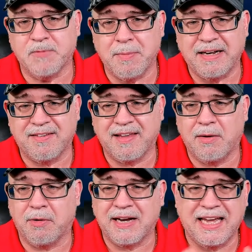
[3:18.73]
You might
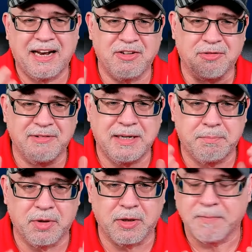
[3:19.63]
say, well, can I just read a
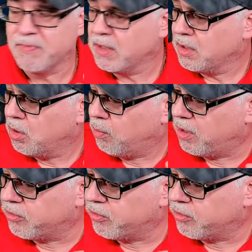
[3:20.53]
book? Well,